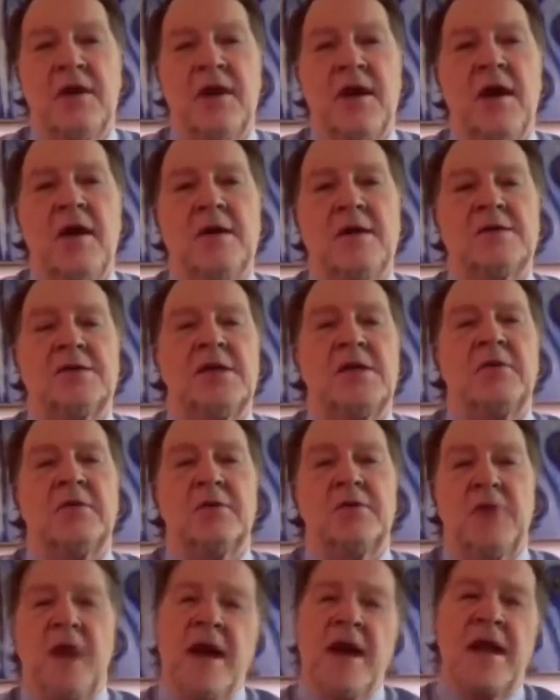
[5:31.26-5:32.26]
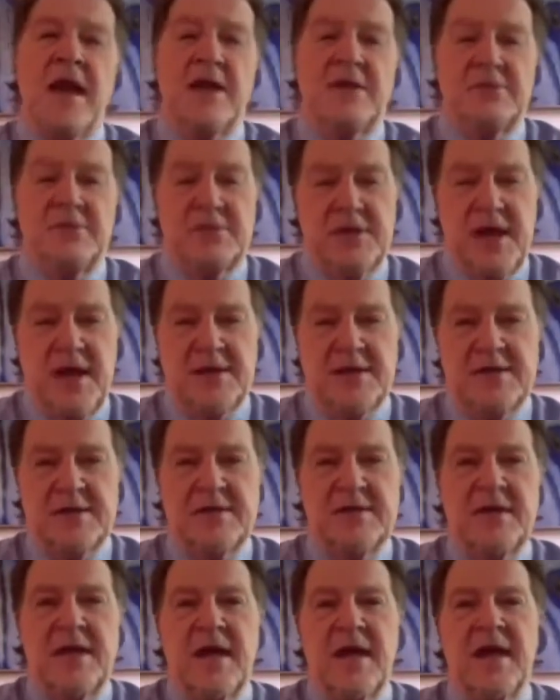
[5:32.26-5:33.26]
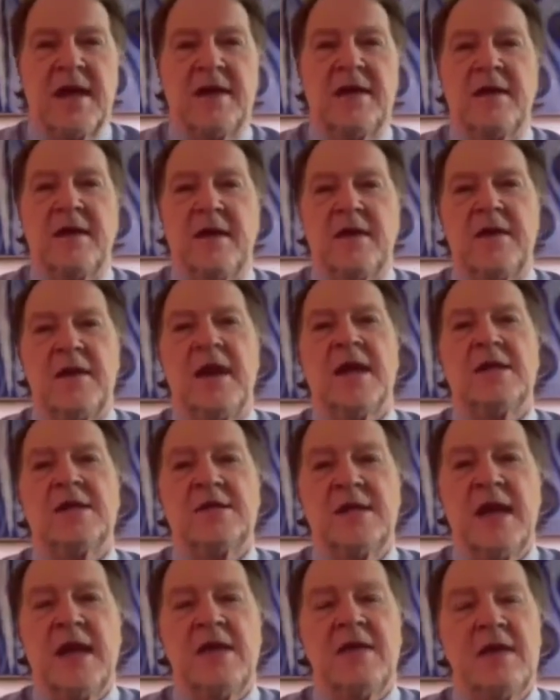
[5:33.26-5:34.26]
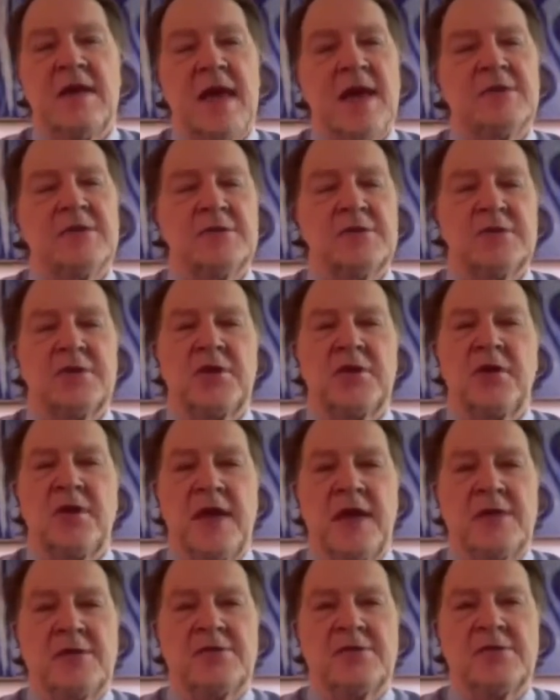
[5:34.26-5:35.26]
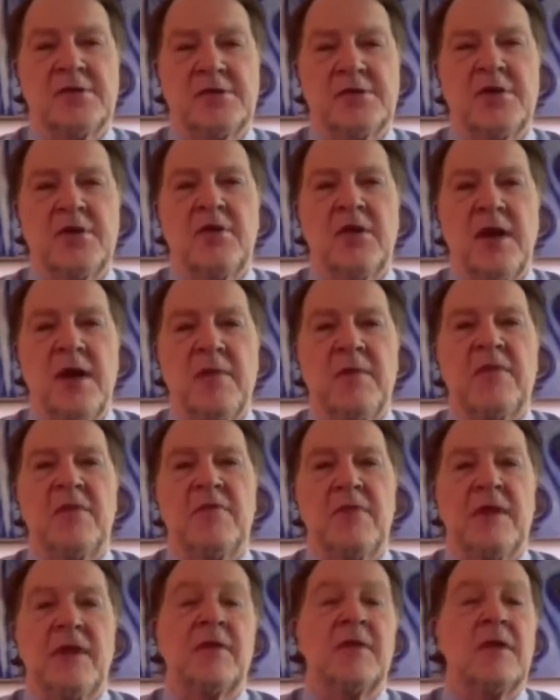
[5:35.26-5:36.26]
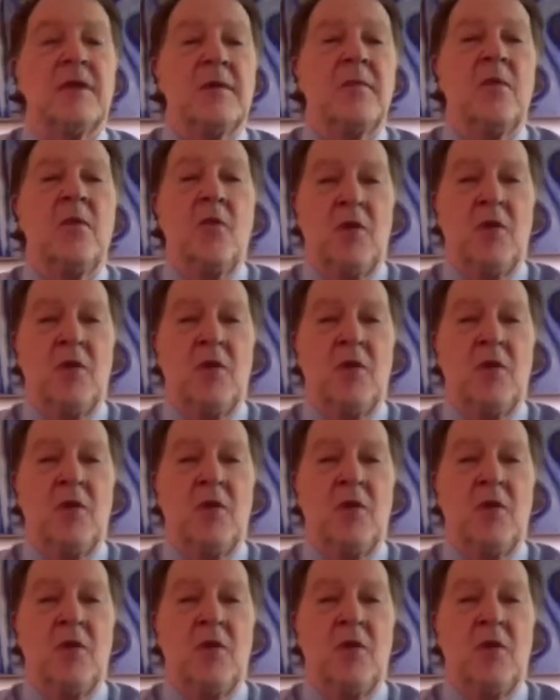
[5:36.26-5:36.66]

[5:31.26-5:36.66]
going on, secret training exercises, and the next day the National Security Agency showed up and threatened to